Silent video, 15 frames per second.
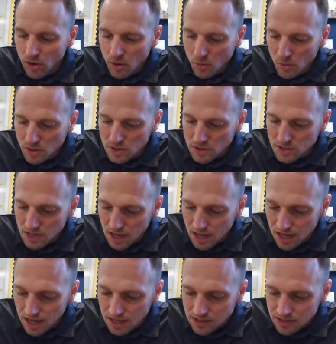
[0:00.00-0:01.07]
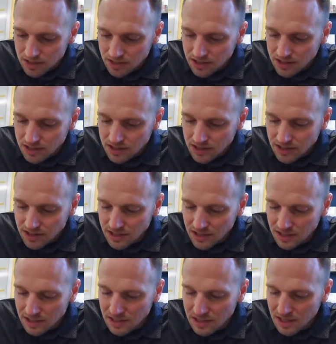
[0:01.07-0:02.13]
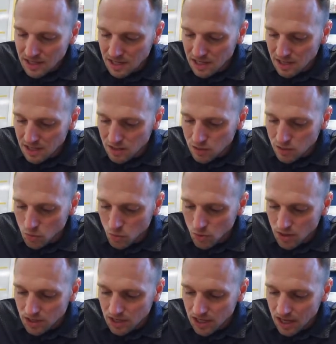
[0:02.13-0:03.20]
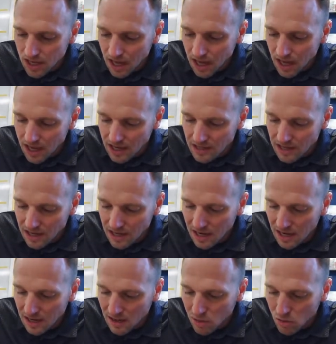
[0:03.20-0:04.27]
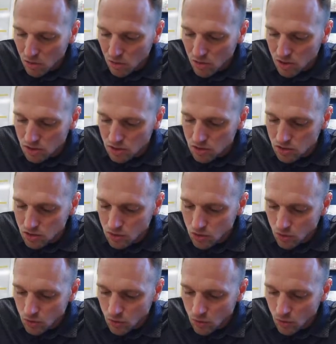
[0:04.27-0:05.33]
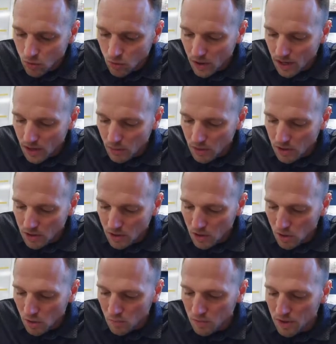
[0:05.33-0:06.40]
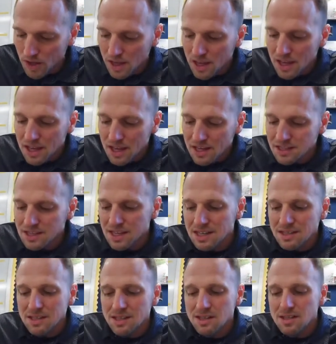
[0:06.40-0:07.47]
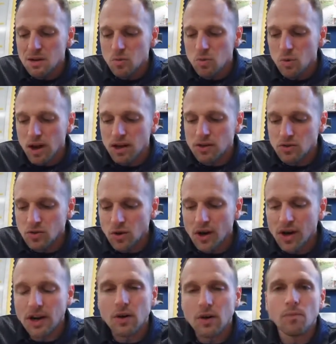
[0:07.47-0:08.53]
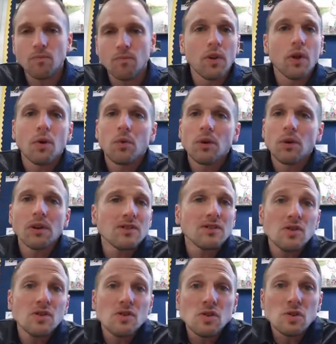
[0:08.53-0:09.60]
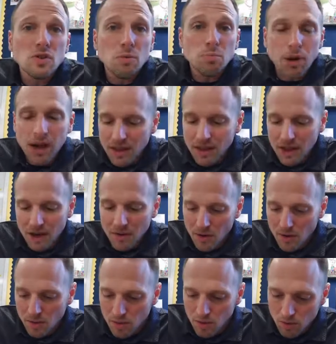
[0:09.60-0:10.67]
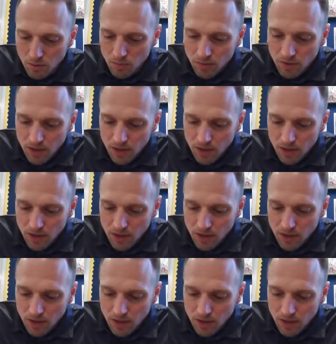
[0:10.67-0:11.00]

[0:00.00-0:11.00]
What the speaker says: with sides 16, 28, and 32, what I want to know is this a right triangle? Well, let's just use the Pythagorean theorem.